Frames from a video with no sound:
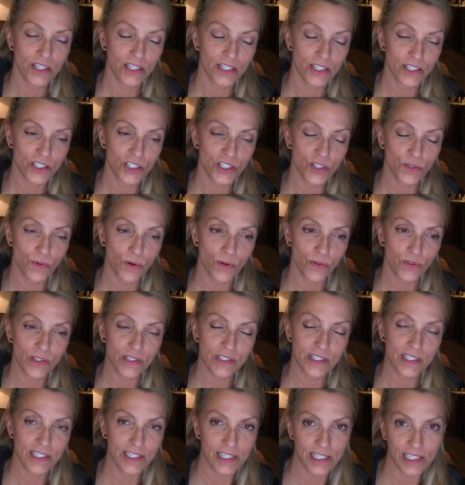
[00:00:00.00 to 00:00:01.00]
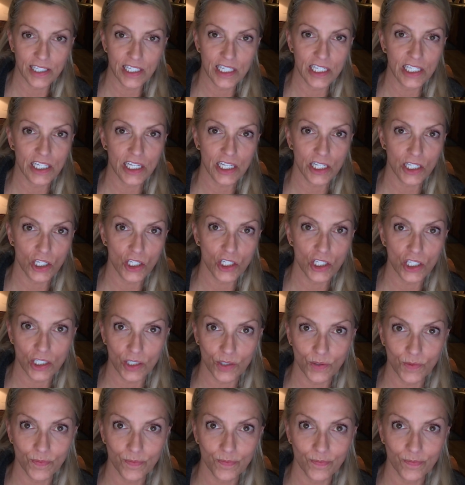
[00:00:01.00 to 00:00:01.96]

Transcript: And she wrote this in 1992.